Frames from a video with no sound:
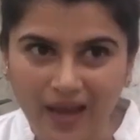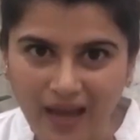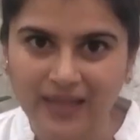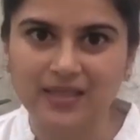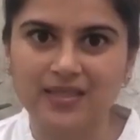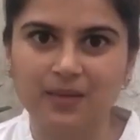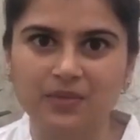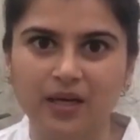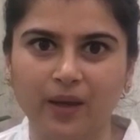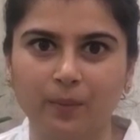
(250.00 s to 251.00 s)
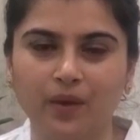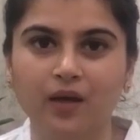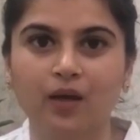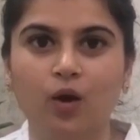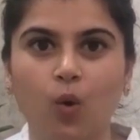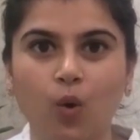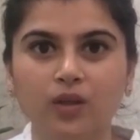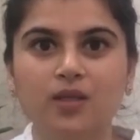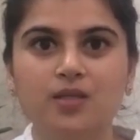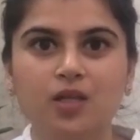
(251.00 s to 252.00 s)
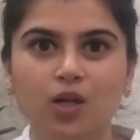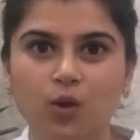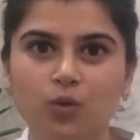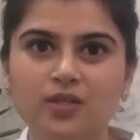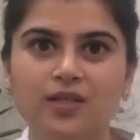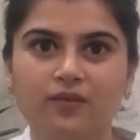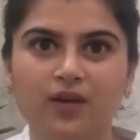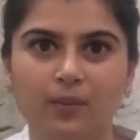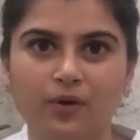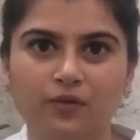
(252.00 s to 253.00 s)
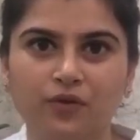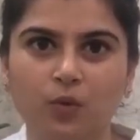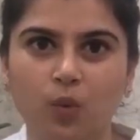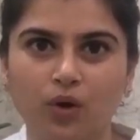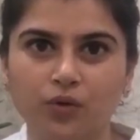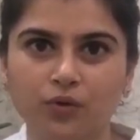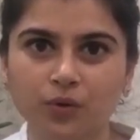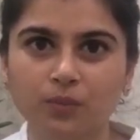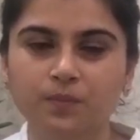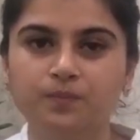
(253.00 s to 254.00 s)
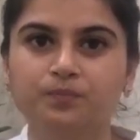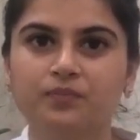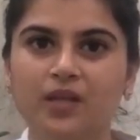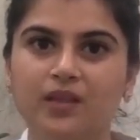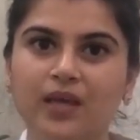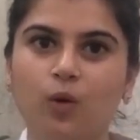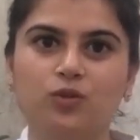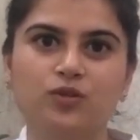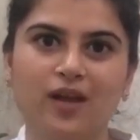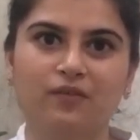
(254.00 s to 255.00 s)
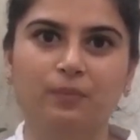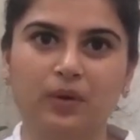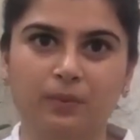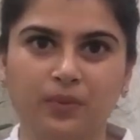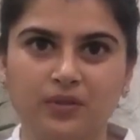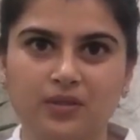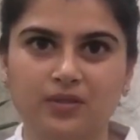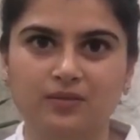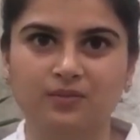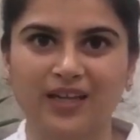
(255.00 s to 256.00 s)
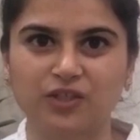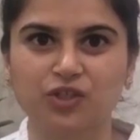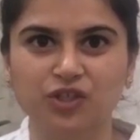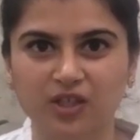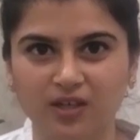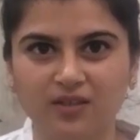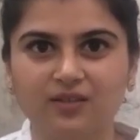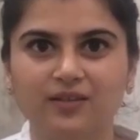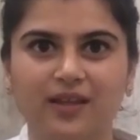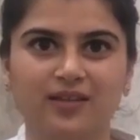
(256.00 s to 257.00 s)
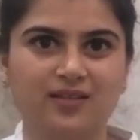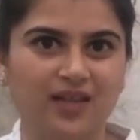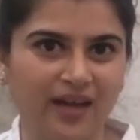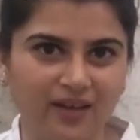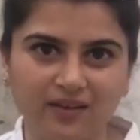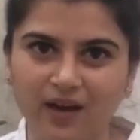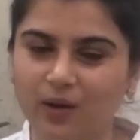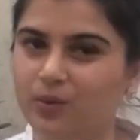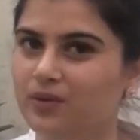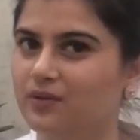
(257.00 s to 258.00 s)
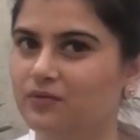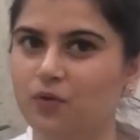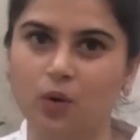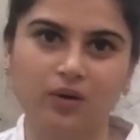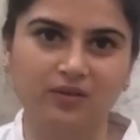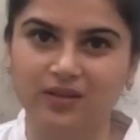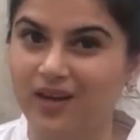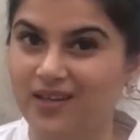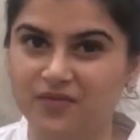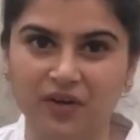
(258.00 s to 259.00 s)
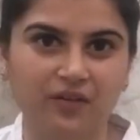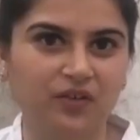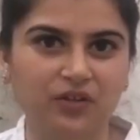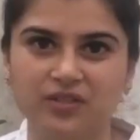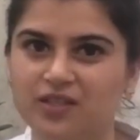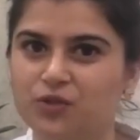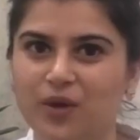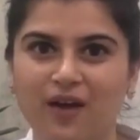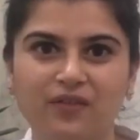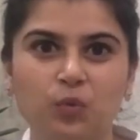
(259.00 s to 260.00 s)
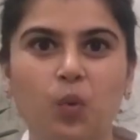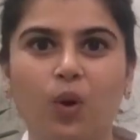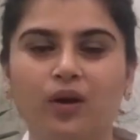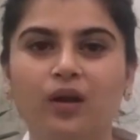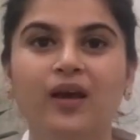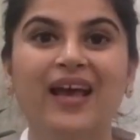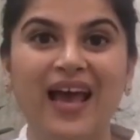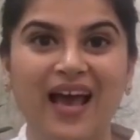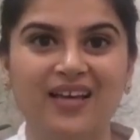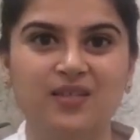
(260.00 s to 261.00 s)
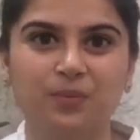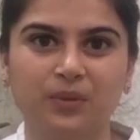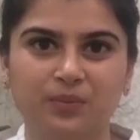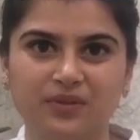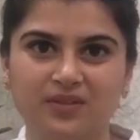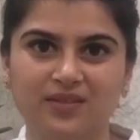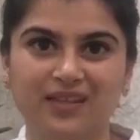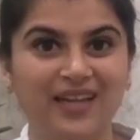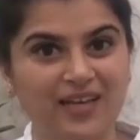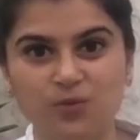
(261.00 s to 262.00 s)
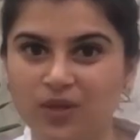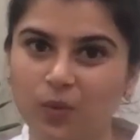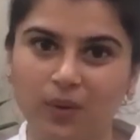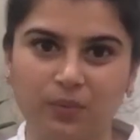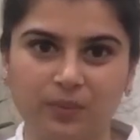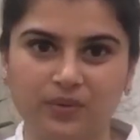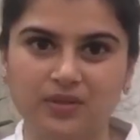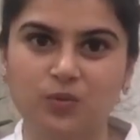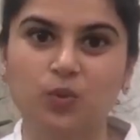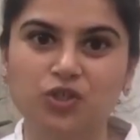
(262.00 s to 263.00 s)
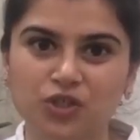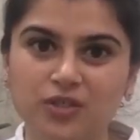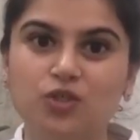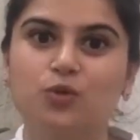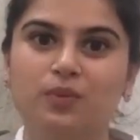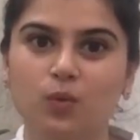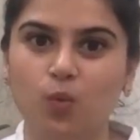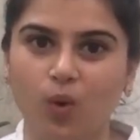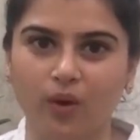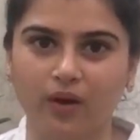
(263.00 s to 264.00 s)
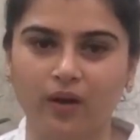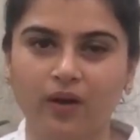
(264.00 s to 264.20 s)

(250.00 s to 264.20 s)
At the same time, all these clothes that have come out of your wardrobe, they also have a purpose. That shirt that is lying around for the last 5 years that you haven't worn has a purpose. It has only one purpose, which is to be worn.